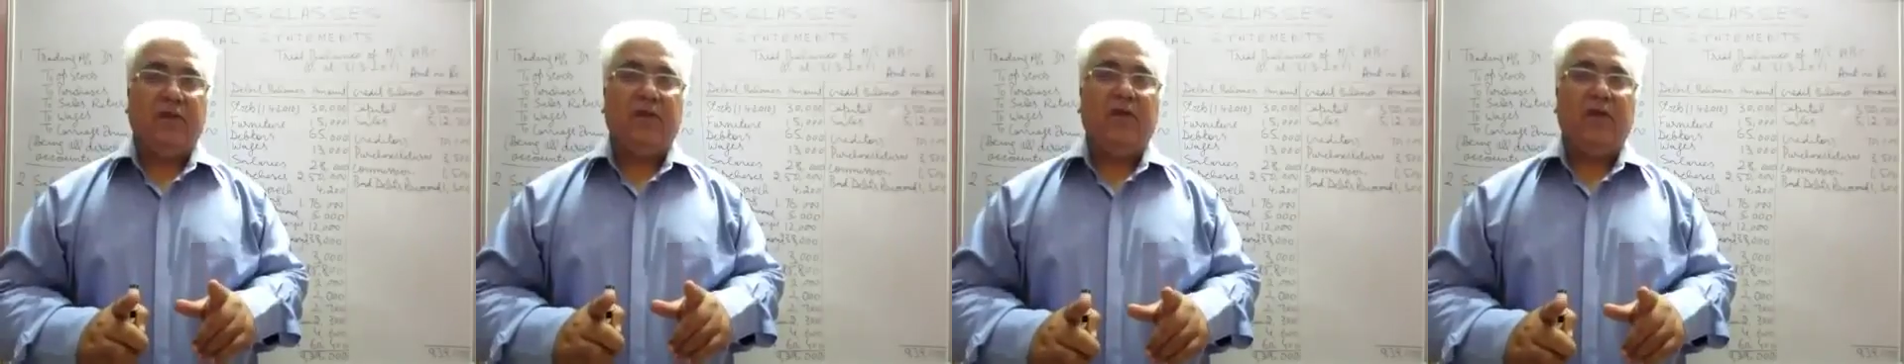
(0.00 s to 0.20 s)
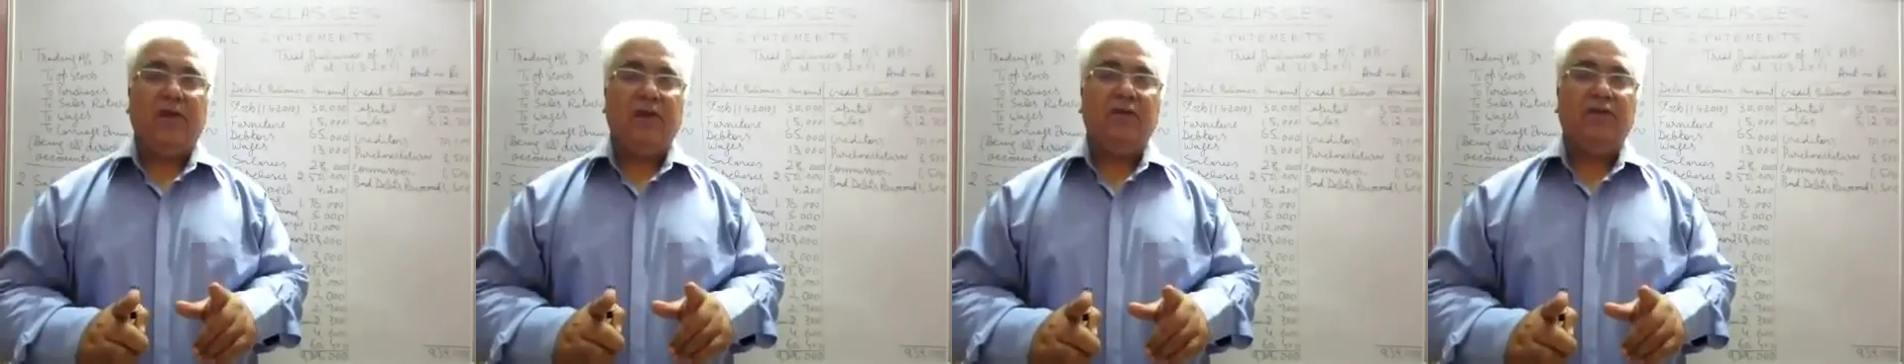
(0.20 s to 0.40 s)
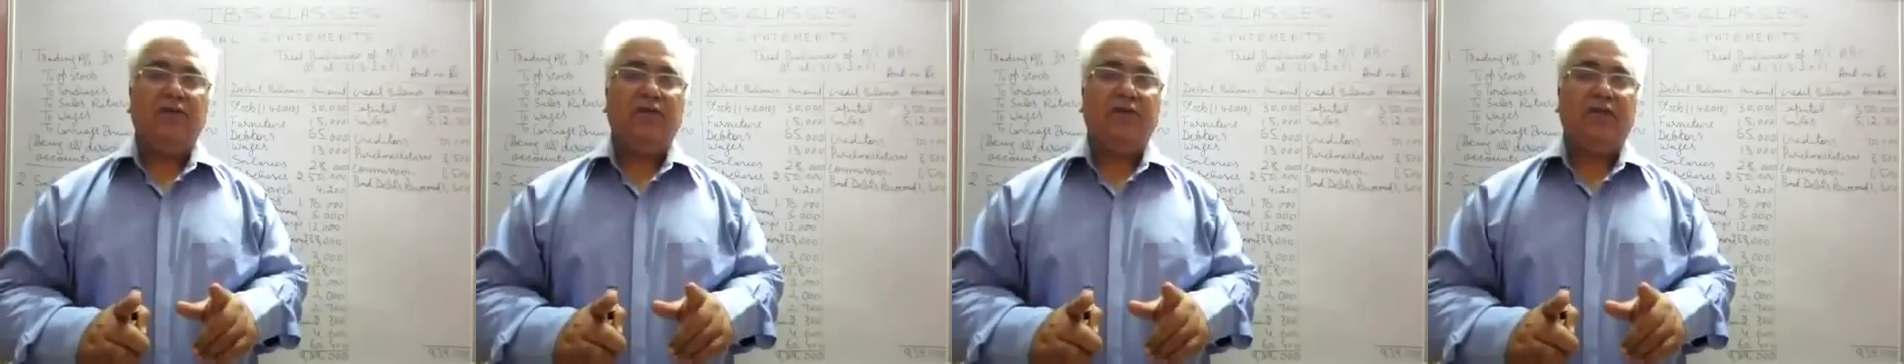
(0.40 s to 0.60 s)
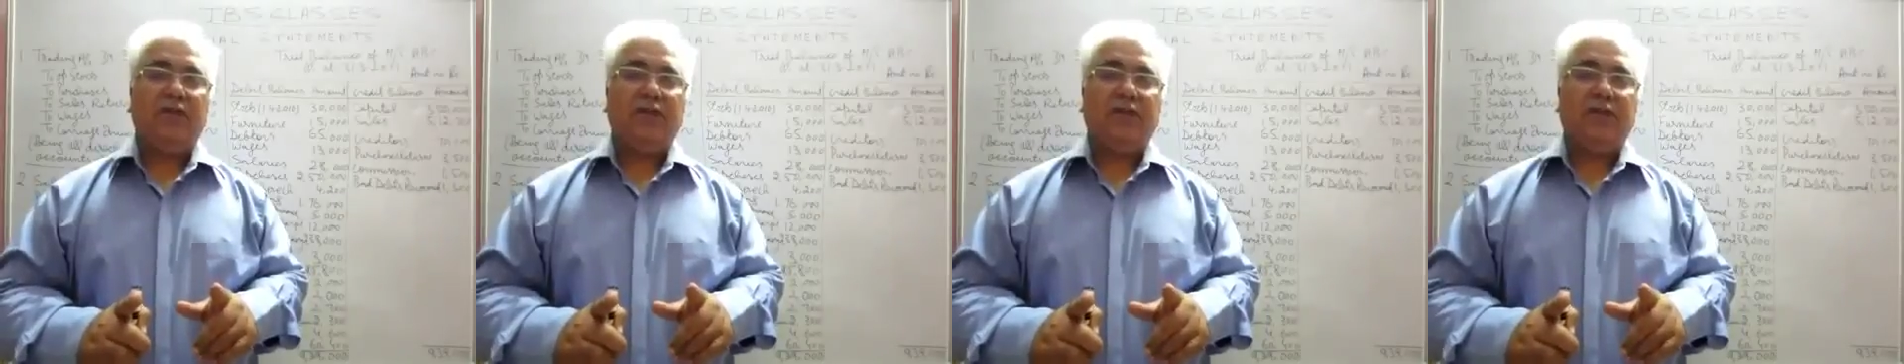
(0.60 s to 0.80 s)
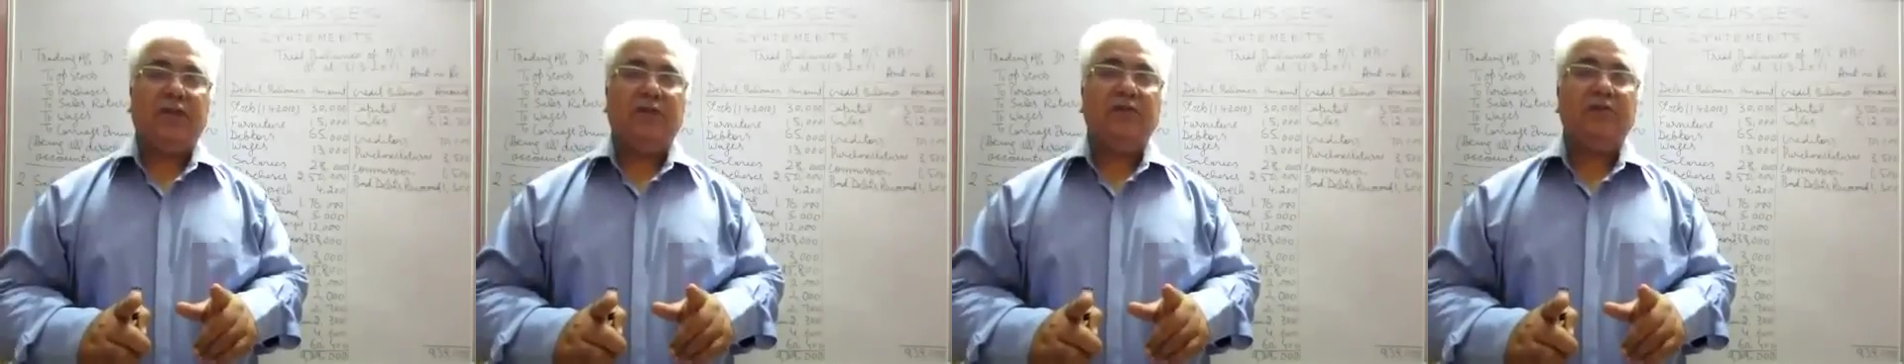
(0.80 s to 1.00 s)

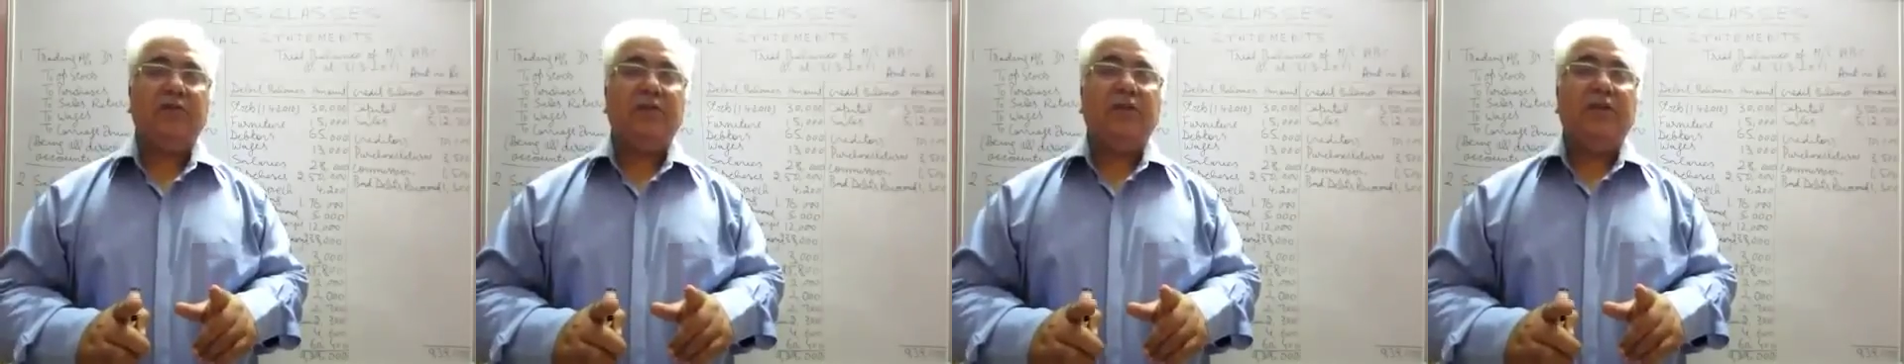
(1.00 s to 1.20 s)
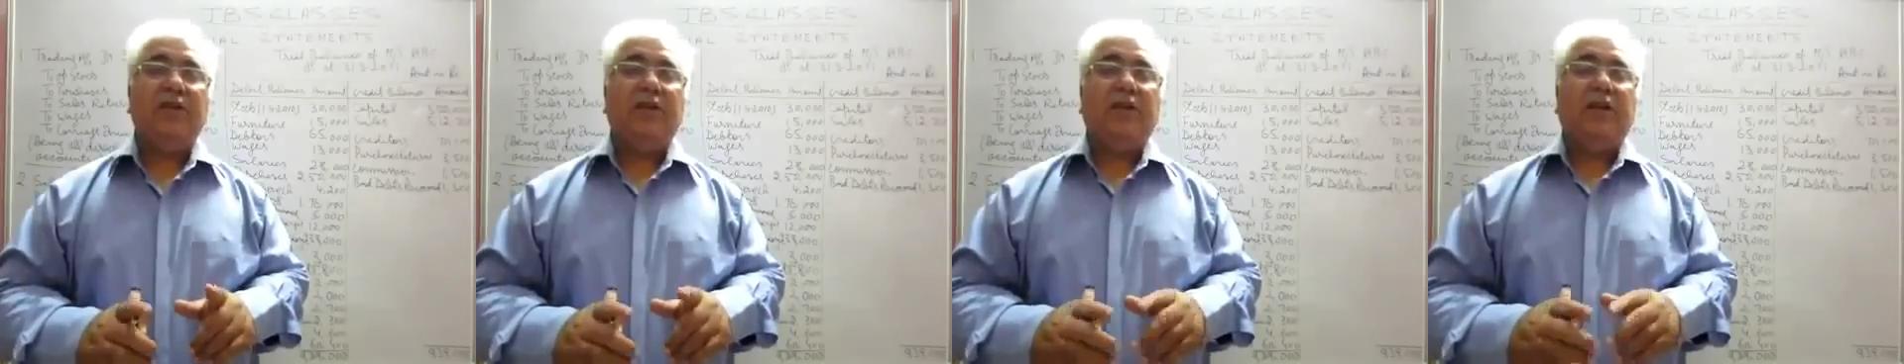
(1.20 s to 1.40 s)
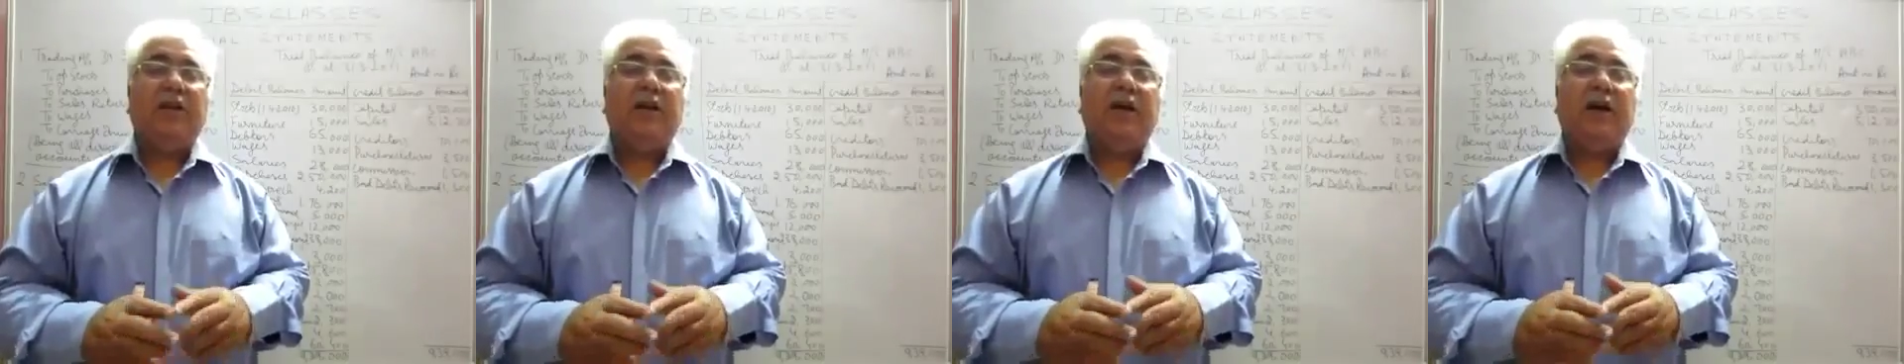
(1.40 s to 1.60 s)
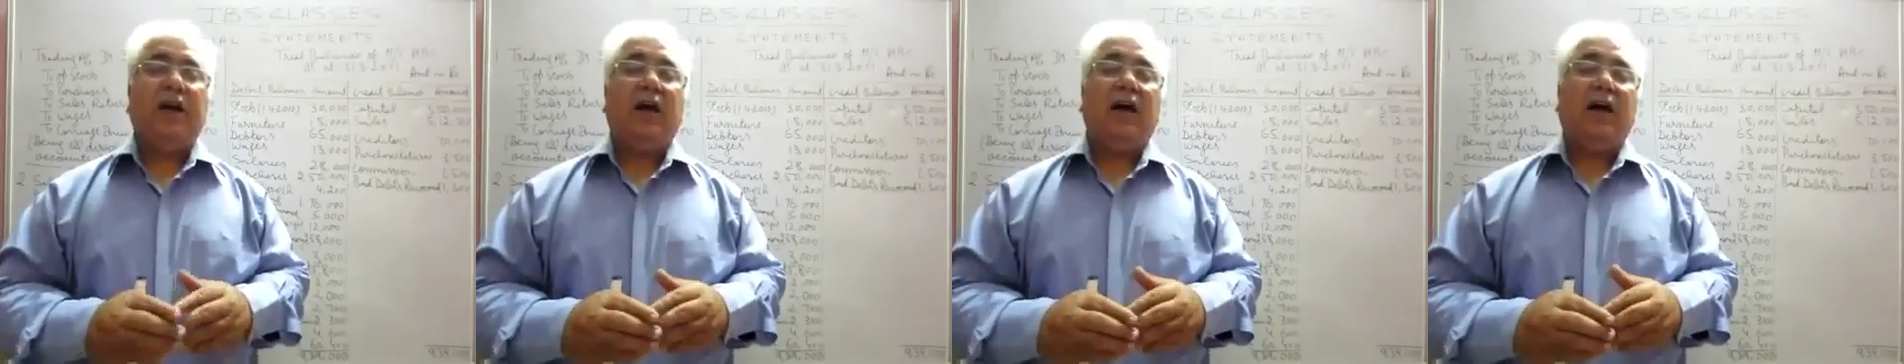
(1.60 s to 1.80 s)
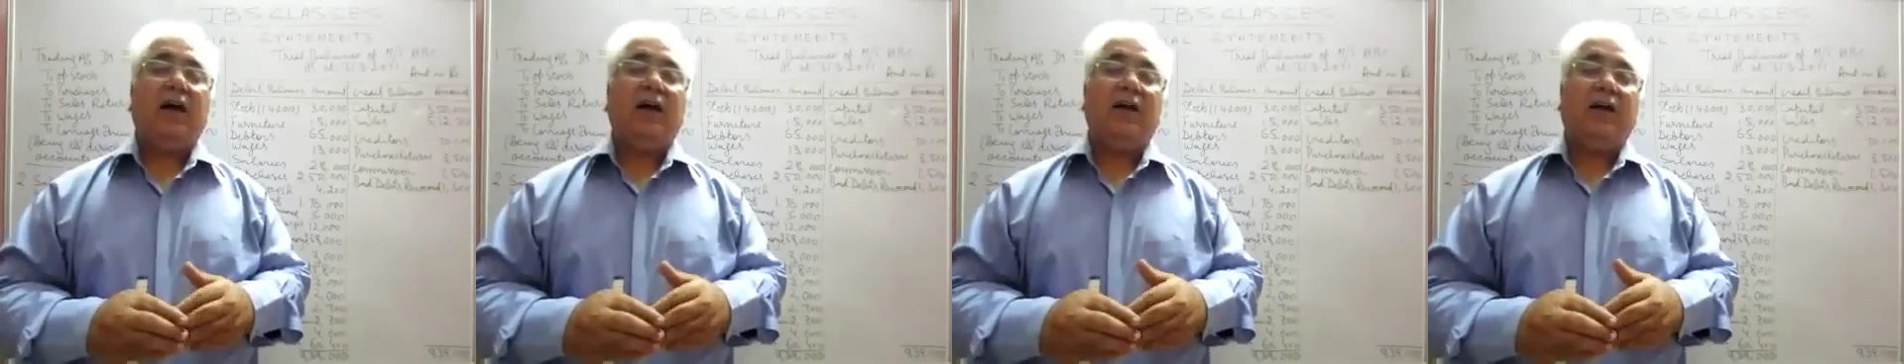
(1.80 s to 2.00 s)

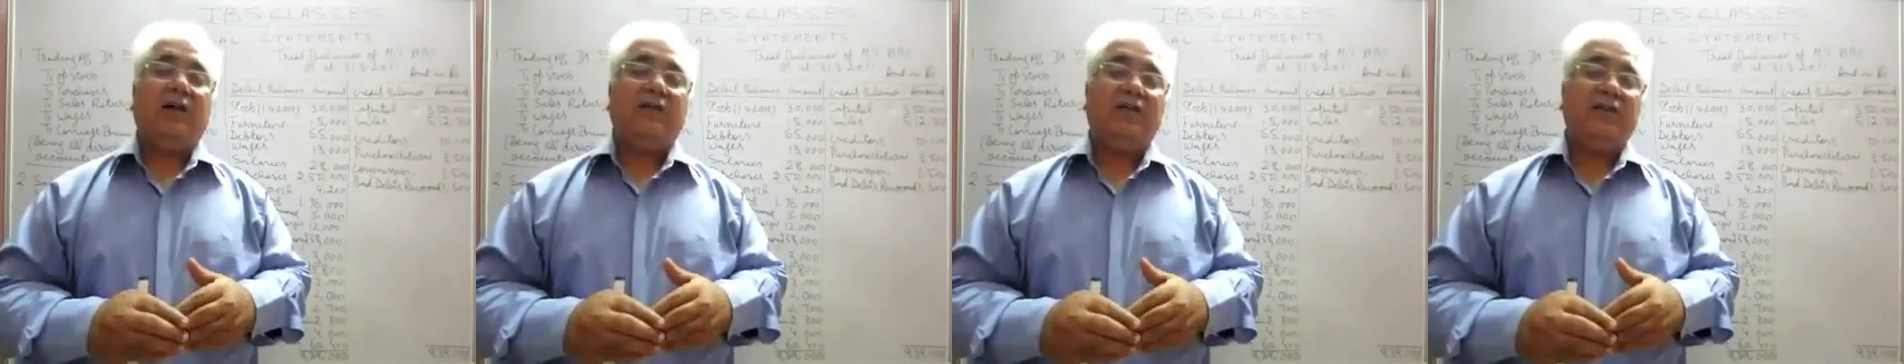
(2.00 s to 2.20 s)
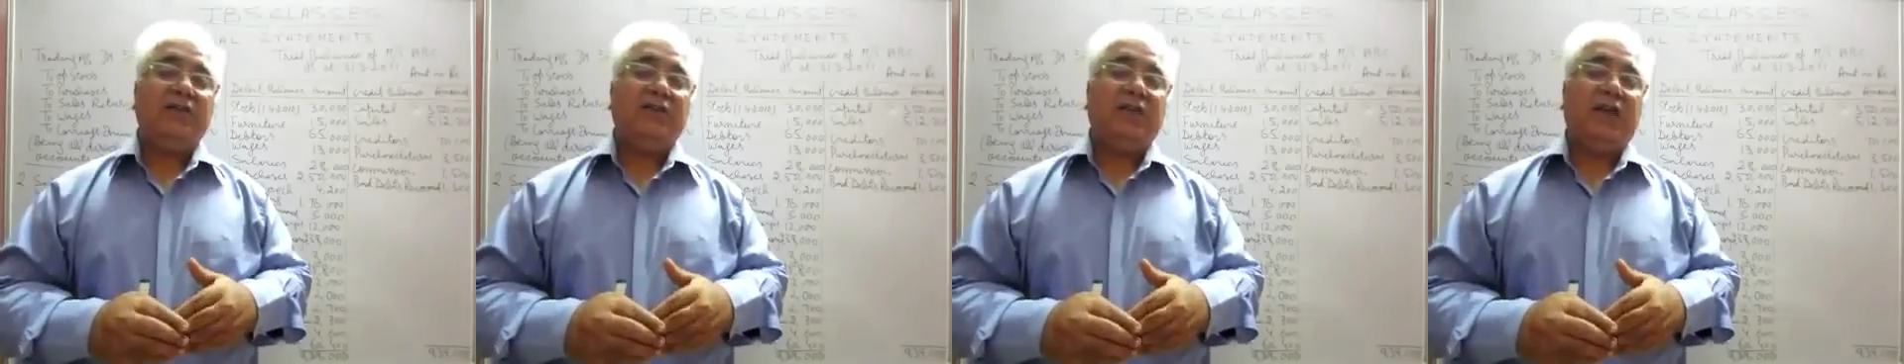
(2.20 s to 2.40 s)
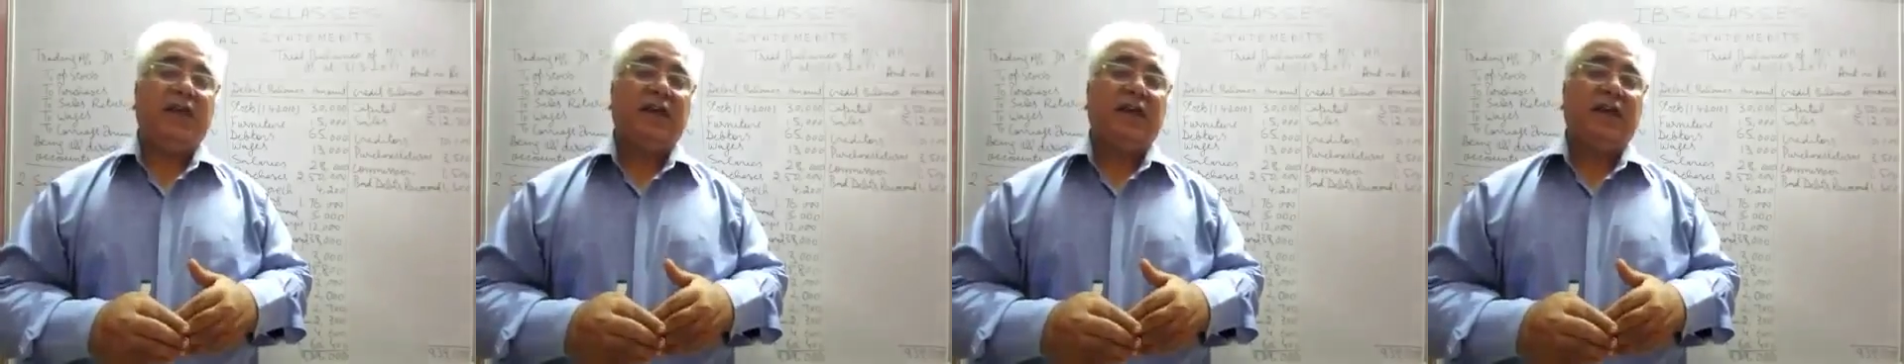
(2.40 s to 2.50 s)
which